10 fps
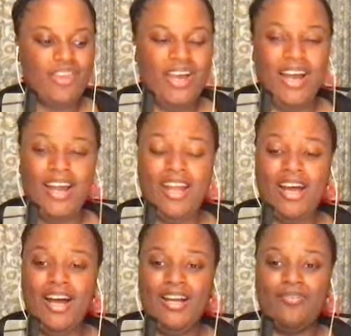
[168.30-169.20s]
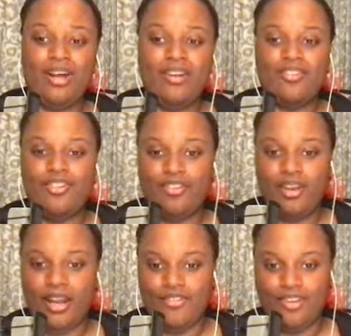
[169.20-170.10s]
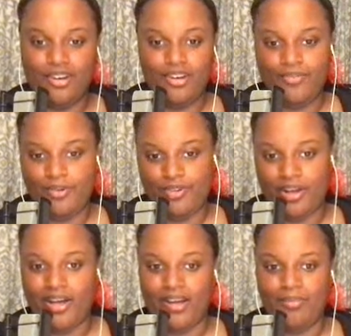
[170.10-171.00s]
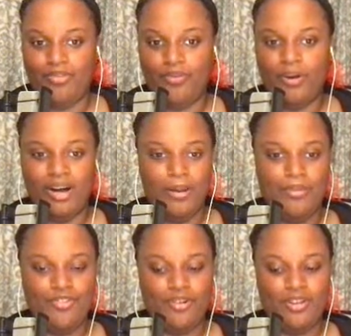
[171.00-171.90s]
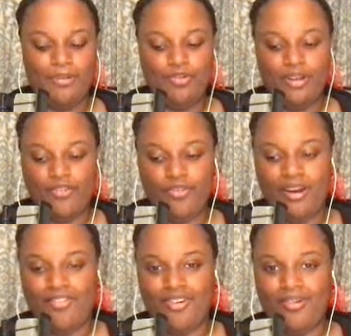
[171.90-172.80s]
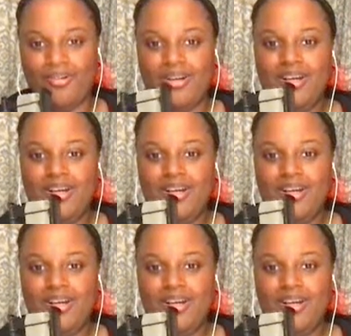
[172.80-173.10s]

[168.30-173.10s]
I kind of got disconnected a few times while I was doing the ritual yesterday. So